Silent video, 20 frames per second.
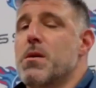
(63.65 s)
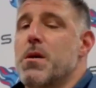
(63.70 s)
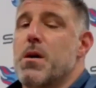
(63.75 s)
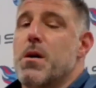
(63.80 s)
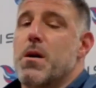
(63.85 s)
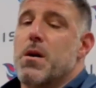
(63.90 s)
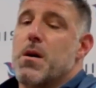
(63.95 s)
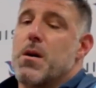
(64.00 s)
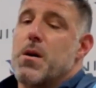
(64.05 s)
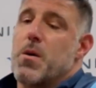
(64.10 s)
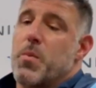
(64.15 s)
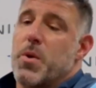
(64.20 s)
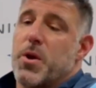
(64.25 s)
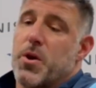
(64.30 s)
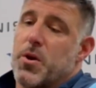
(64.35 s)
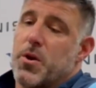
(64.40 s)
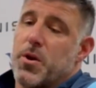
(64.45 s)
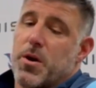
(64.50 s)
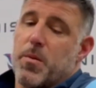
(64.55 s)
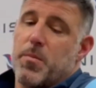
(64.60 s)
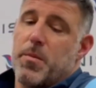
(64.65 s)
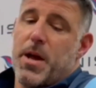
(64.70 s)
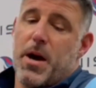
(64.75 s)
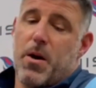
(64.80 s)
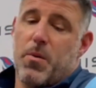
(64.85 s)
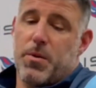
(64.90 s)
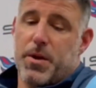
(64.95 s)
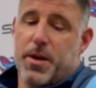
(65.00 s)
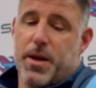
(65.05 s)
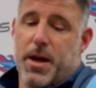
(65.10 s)
Uh, we couldn't come
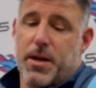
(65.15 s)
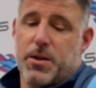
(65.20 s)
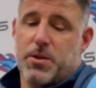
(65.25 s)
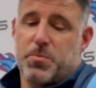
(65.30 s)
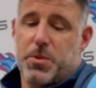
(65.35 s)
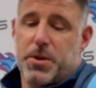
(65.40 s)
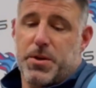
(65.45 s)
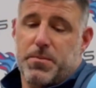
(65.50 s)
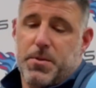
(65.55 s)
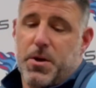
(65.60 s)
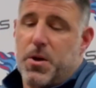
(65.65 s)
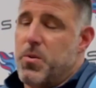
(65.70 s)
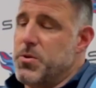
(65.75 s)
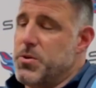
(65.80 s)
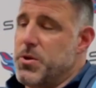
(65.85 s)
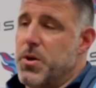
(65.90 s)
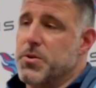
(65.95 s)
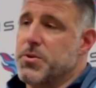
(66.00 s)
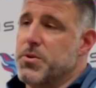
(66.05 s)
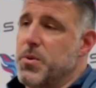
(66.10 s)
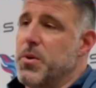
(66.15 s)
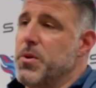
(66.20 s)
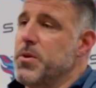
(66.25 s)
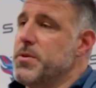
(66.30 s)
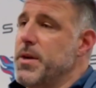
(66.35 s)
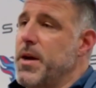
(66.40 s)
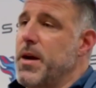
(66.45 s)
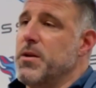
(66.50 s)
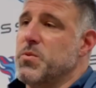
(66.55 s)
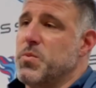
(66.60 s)
down with a catch, but there was also other
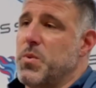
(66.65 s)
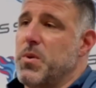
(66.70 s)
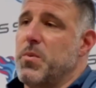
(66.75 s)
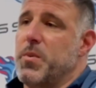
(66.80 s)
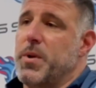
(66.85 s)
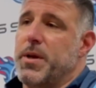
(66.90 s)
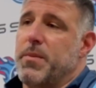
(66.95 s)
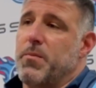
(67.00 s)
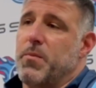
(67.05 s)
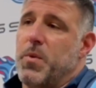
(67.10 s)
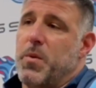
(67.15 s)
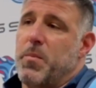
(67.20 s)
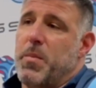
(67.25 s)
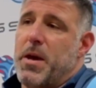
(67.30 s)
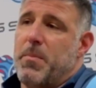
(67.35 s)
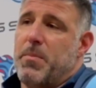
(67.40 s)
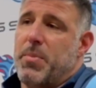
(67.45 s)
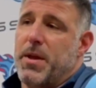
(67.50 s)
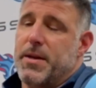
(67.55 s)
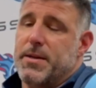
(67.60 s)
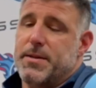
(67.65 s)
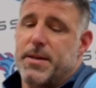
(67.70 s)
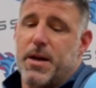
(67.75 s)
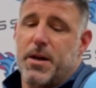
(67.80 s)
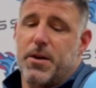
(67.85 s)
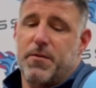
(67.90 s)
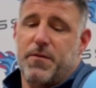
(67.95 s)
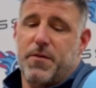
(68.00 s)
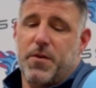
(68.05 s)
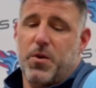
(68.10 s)
times where we, we made plays down
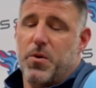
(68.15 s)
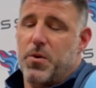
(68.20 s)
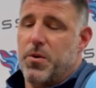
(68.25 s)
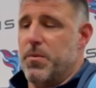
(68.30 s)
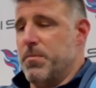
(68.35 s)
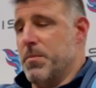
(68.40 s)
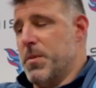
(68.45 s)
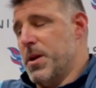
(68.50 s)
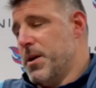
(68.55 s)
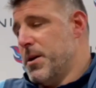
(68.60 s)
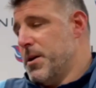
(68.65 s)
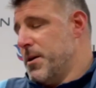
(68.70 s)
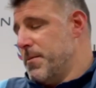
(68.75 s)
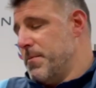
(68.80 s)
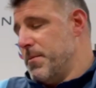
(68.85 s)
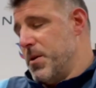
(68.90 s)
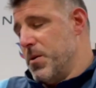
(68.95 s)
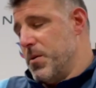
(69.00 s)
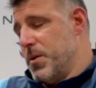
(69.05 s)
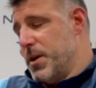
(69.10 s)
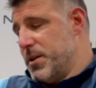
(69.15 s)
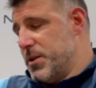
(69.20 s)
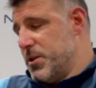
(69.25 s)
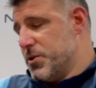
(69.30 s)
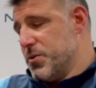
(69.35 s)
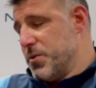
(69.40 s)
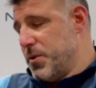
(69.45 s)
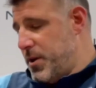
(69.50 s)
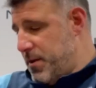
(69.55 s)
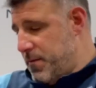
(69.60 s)
the field and you know, hit the
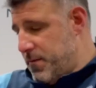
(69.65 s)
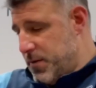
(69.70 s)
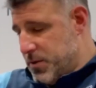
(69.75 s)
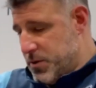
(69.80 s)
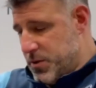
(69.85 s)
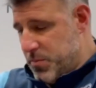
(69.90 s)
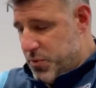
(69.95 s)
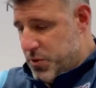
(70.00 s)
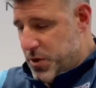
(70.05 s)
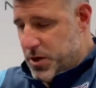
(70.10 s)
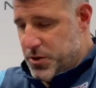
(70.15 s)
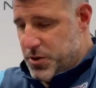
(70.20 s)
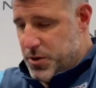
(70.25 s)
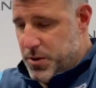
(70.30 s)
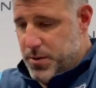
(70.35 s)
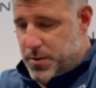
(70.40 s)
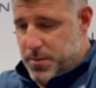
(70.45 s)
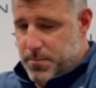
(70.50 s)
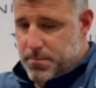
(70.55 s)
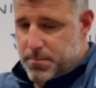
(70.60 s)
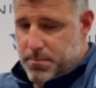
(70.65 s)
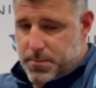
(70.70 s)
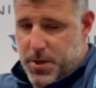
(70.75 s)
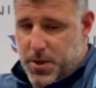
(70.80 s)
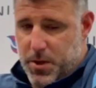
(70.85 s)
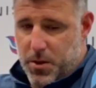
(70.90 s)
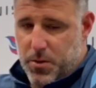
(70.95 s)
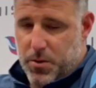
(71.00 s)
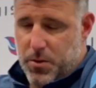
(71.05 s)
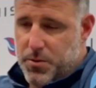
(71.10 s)
screen versus pressure and, and
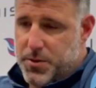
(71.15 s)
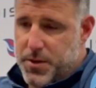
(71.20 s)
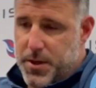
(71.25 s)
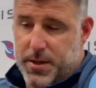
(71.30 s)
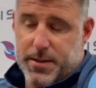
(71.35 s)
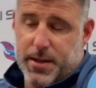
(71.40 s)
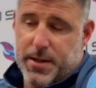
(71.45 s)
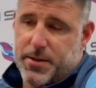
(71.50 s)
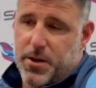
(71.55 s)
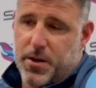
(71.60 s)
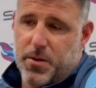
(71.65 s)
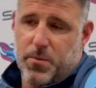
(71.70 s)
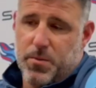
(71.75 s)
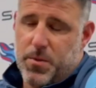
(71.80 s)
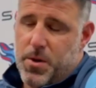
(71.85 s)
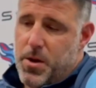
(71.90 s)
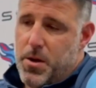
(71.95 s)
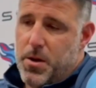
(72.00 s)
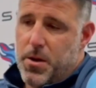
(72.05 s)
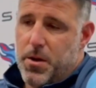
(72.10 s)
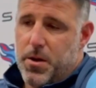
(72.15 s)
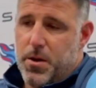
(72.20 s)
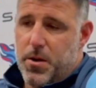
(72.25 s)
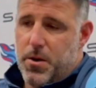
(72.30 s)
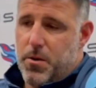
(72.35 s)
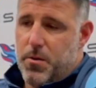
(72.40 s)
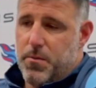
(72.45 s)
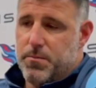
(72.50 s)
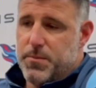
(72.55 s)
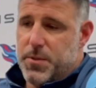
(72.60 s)
all those things. I thought, you
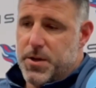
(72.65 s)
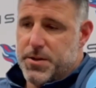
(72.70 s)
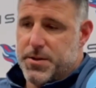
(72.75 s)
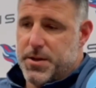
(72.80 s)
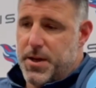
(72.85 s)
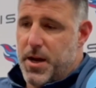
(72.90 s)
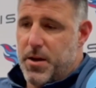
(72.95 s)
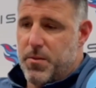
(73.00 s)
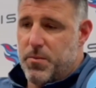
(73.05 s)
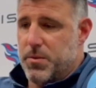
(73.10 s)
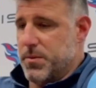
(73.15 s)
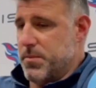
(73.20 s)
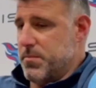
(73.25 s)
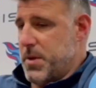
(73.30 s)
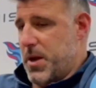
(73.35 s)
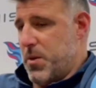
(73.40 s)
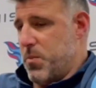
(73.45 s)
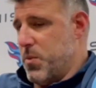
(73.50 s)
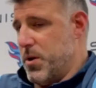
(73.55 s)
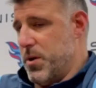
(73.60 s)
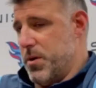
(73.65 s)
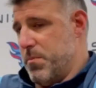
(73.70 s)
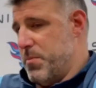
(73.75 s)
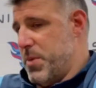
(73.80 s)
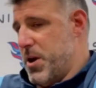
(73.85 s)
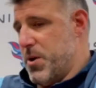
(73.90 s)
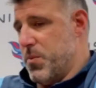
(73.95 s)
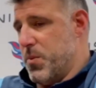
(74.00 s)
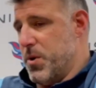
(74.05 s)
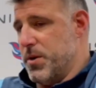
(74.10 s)
know, Hassan had one of the
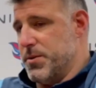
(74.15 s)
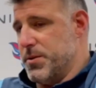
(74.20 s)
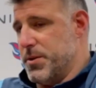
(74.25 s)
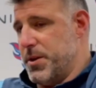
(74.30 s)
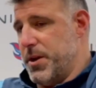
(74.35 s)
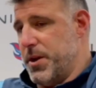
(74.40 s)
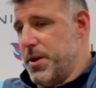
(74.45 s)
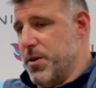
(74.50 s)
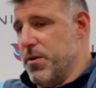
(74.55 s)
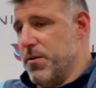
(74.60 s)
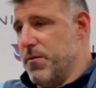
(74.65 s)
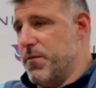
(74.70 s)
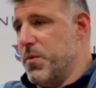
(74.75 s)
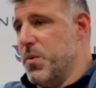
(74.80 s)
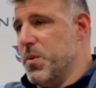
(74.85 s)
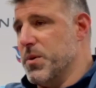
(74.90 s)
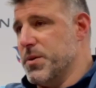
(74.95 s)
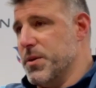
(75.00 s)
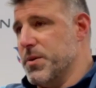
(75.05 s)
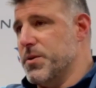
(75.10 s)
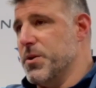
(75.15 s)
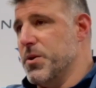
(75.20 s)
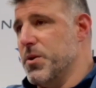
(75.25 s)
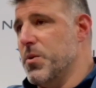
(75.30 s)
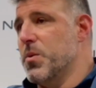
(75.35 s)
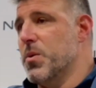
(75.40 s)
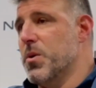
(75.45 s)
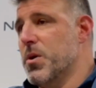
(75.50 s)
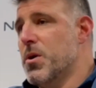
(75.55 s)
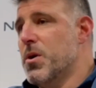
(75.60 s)
better runs of the year on a fourth and
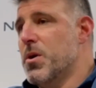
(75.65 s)
two.